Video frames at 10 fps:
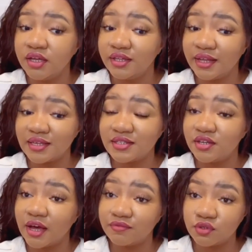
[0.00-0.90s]
The next thing
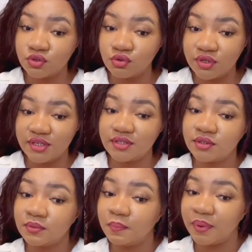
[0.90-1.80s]
you have to do
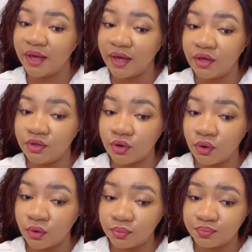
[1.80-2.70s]
is to pay
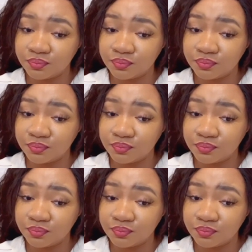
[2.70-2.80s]
your